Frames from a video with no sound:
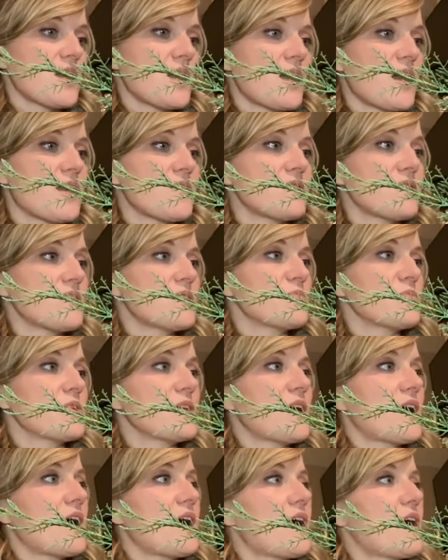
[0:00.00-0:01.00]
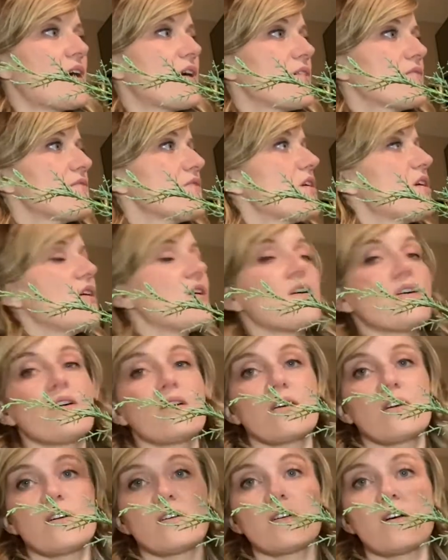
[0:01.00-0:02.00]
And then we have
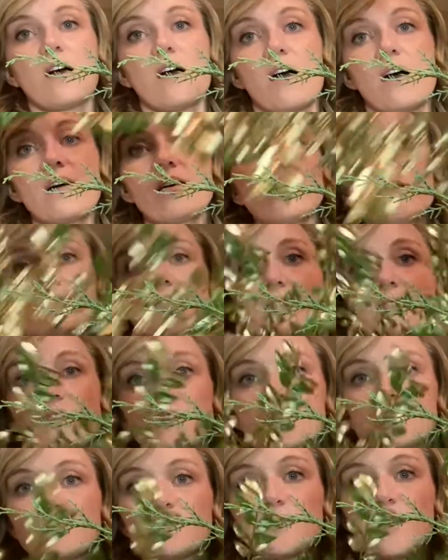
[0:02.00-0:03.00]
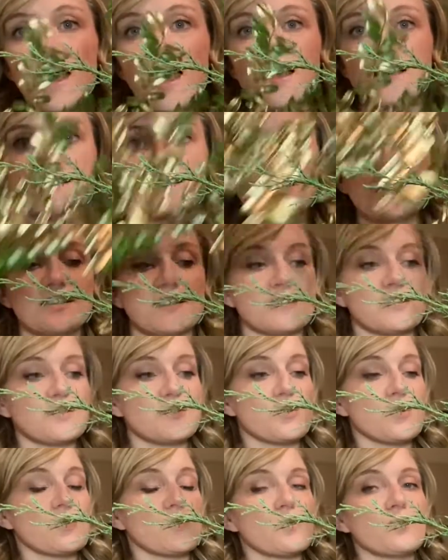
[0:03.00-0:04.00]
our huck that has been accented in
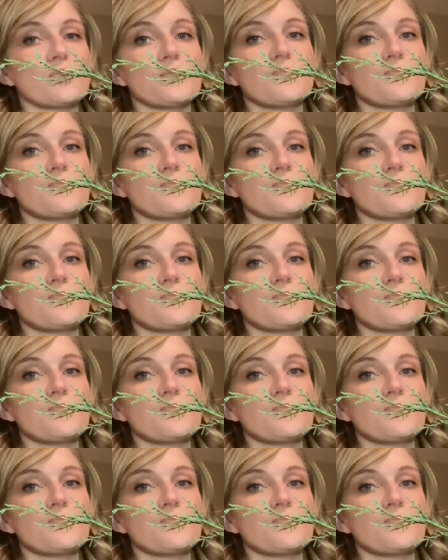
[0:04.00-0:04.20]
gold.